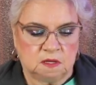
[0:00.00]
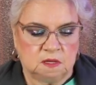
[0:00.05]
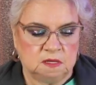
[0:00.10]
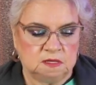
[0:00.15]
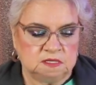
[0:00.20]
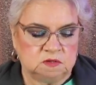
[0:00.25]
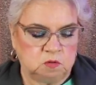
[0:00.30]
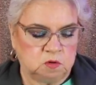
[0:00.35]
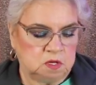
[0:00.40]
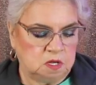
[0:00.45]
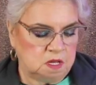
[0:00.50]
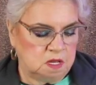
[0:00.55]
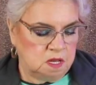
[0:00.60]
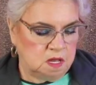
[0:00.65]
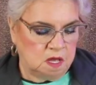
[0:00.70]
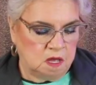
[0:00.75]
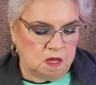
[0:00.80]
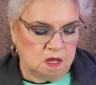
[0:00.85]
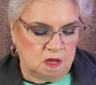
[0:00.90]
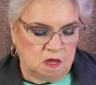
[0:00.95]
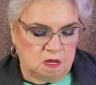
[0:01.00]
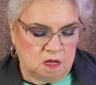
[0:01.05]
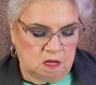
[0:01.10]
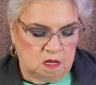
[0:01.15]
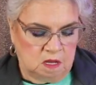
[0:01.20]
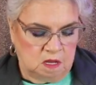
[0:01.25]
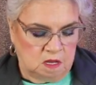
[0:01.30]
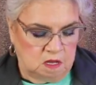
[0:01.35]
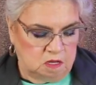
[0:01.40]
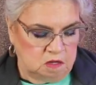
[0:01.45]
It's pretty.
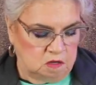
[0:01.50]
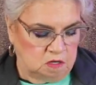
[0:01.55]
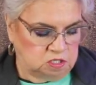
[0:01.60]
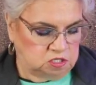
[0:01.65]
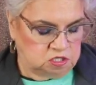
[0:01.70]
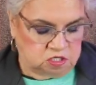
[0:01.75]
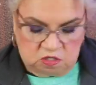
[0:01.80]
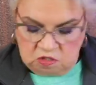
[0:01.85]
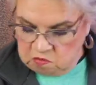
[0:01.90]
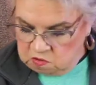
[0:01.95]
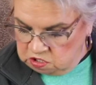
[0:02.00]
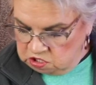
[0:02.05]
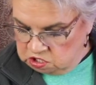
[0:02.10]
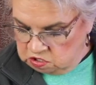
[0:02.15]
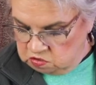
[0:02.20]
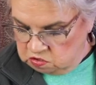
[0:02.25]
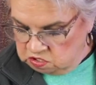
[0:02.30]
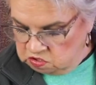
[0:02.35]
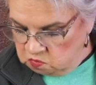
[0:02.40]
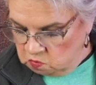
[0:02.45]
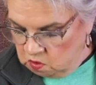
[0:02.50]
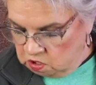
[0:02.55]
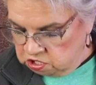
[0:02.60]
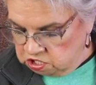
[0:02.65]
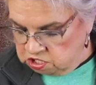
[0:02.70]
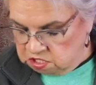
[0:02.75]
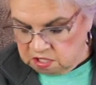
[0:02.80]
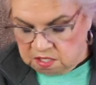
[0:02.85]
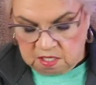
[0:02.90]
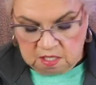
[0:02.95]
You know I should do? I should
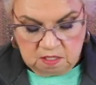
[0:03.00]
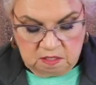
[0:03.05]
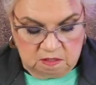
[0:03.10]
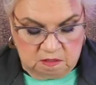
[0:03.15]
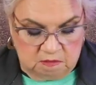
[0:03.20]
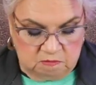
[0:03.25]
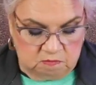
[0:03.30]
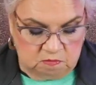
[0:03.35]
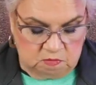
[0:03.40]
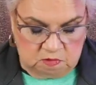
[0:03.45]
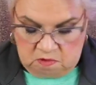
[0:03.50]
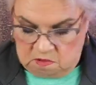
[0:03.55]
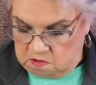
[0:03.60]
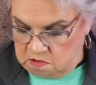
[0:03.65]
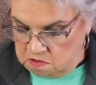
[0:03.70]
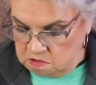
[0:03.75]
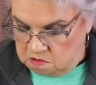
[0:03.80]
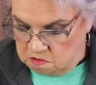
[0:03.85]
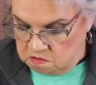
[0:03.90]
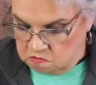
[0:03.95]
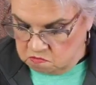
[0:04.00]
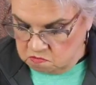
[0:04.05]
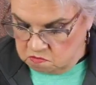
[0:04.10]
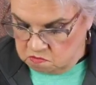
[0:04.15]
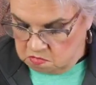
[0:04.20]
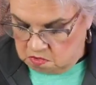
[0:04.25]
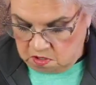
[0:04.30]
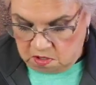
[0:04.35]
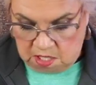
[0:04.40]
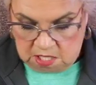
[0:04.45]
swatch that um,
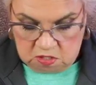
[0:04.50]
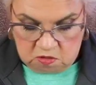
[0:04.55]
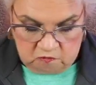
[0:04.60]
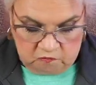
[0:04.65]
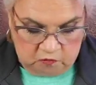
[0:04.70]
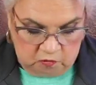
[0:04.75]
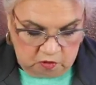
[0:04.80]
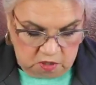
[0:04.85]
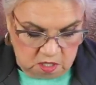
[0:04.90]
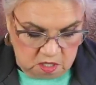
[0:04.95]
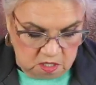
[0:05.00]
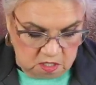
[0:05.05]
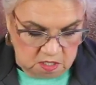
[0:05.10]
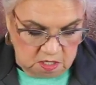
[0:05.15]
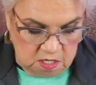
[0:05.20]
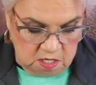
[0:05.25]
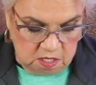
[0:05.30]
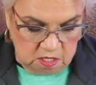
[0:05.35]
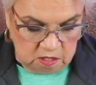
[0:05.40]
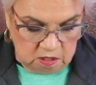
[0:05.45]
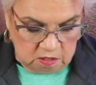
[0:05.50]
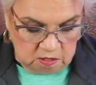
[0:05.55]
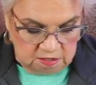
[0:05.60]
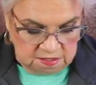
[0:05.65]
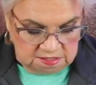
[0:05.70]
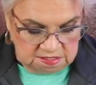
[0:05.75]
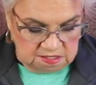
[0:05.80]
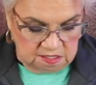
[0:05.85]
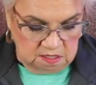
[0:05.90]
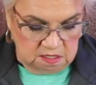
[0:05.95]
liner for you. Here
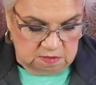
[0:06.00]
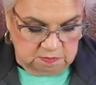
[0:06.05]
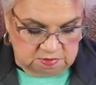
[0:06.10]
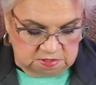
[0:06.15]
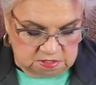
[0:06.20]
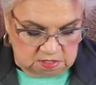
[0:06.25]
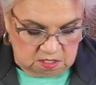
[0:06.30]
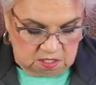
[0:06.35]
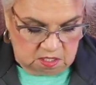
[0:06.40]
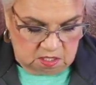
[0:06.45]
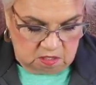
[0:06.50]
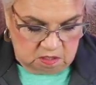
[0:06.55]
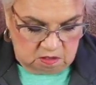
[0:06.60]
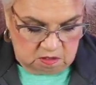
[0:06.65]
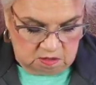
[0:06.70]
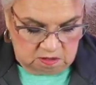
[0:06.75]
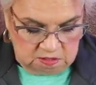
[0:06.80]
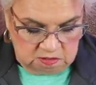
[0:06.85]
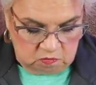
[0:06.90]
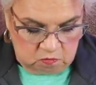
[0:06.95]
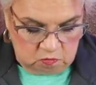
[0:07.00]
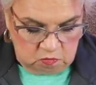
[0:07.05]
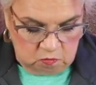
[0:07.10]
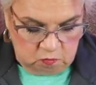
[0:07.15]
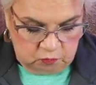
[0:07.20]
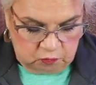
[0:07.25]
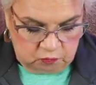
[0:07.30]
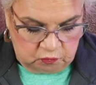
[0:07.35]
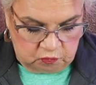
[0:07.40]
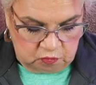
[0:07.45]
is the lipstick here. It's a real
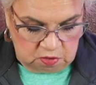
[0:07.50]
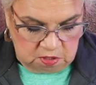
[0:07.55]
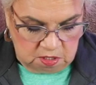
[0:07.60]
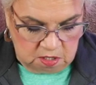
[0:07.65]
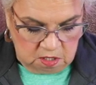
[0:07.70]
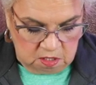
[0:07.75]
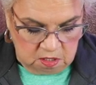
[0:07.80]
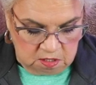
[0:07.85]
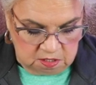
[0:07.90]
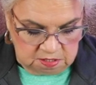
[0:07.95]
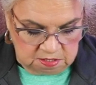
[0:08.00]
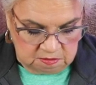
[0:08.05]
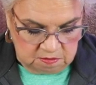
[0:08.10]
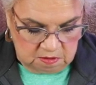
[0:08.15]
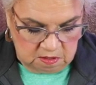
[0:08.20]
pretty color.